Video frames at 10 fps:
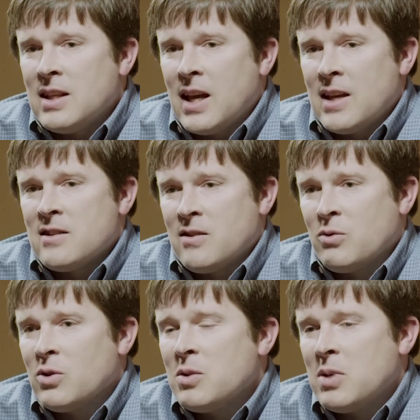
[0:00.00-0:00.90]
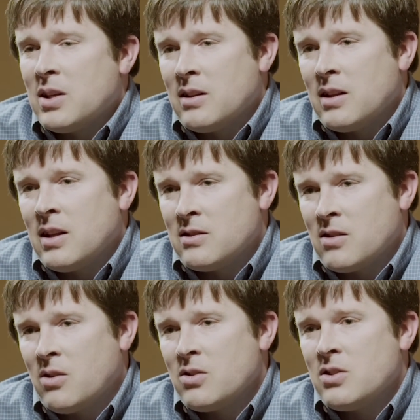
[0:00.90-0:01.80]
gains have really been at the
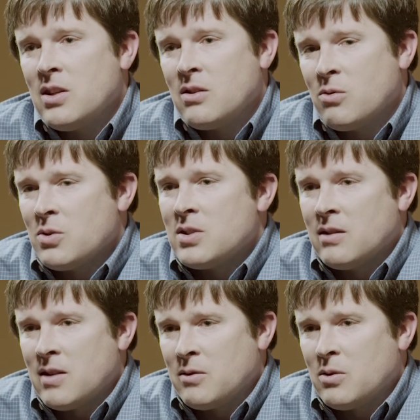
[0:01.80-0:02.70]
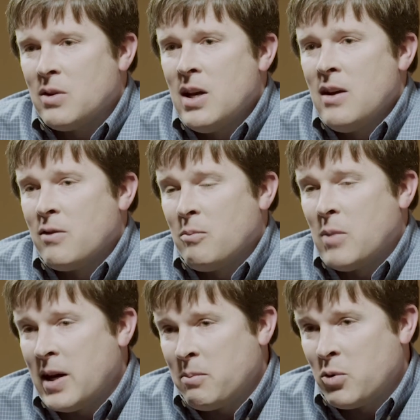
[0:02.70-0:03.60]
histology and grossing level from
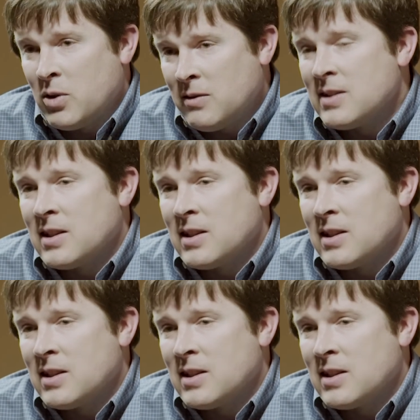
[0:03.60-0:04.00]
my previous